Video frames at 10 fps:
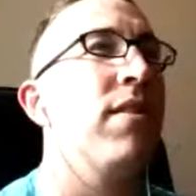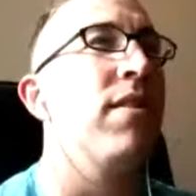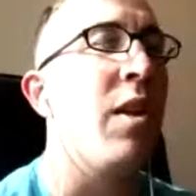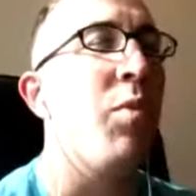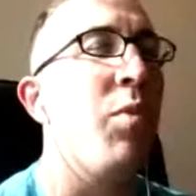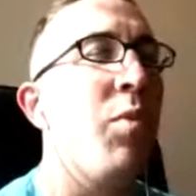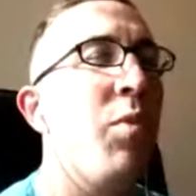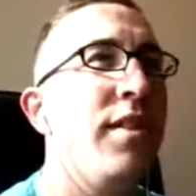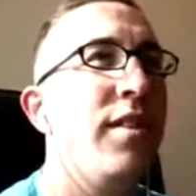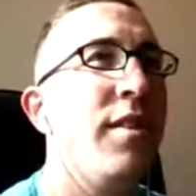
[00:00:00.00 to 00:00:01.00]
way in which
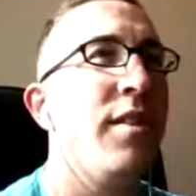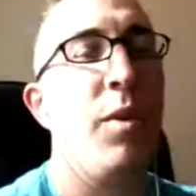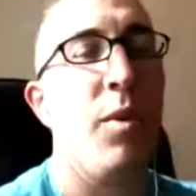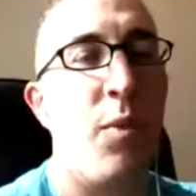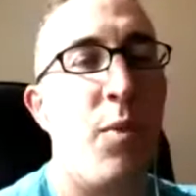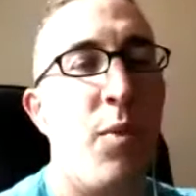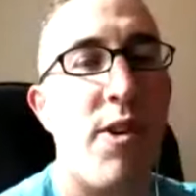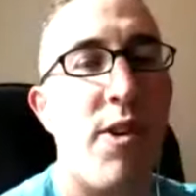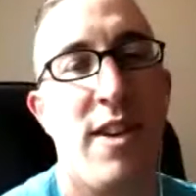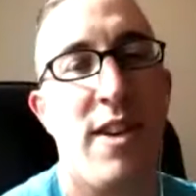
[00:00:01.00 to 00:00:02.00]
we
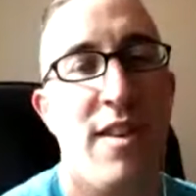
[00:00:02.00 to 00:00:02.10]
already